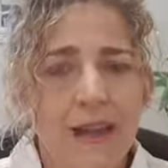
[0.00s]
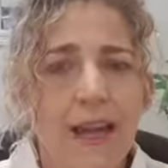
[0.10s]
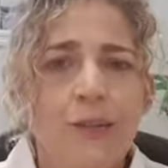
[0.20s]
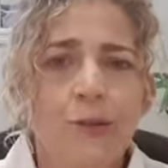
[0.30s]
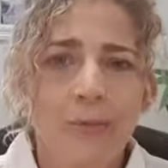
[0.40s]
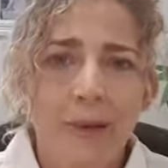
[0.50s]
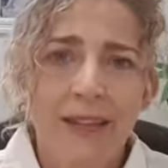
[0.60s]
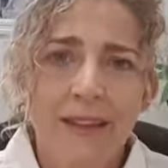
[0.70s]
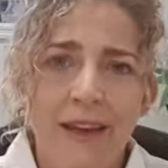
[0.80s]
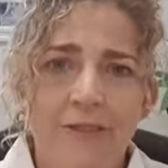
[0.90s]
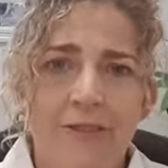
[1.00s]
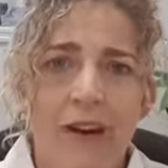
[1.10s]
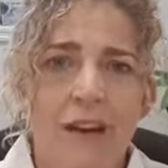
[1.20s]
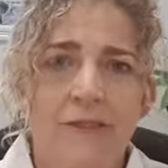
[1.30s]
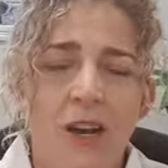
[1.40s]
And you repeat that
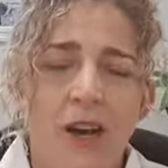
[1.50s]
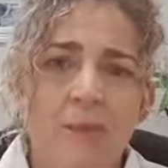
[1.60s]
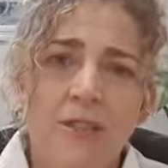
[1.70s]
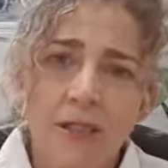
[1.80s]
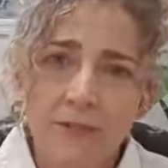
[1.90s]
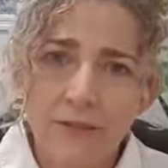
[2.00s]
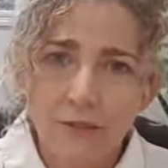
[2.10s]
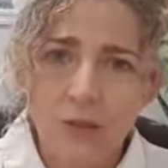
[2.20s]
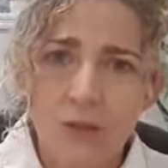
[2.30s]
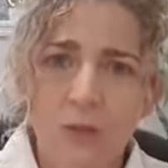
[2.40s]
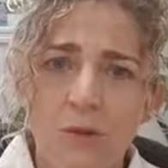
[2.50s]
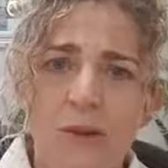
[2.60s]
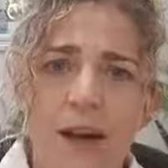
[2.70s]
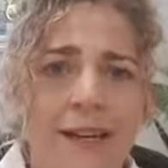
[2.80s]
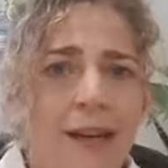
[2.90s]
5 times. So do it
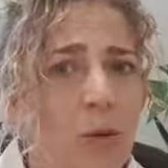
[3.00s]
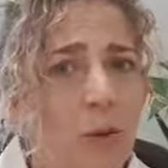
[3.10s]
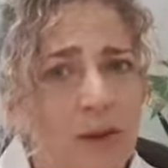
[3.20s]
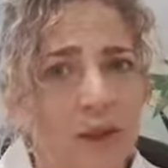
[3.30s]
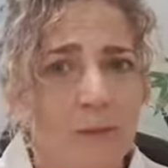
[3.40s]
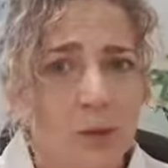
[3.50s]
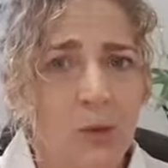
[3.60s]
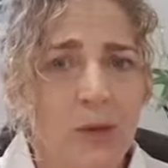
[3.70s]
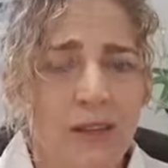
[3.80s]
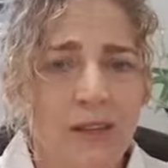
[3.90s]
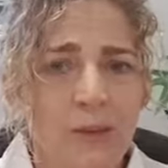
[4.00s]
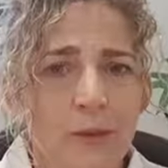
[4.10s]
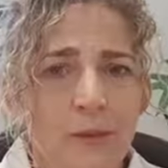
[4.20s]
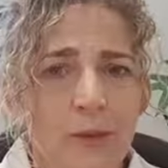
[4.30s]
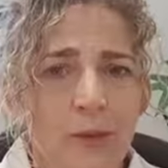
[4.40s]
right now while I'm talking a little
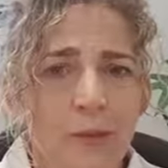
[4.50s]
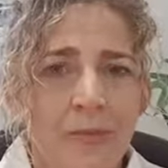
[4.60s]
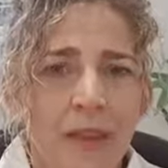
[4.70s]
bit more.